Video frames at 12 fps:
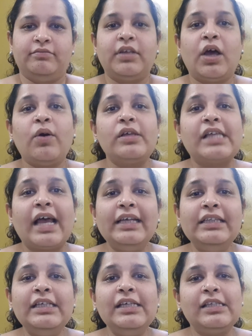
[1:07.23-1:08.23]
Now
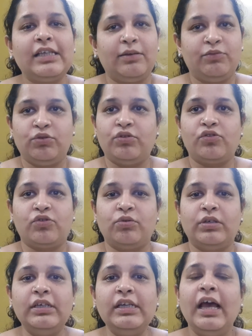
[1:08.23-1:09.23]
assign these names to the
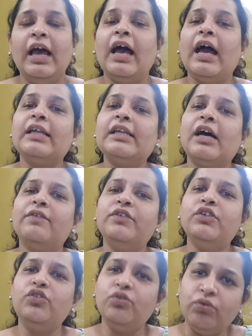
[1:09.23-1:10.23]
student and after
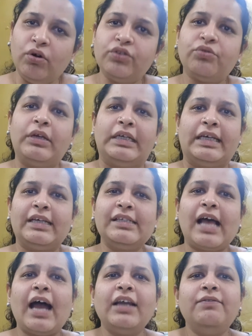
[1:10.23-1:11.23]
2 or 3 days
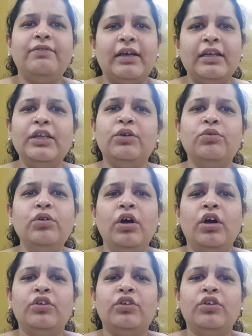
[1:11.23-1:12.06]
add value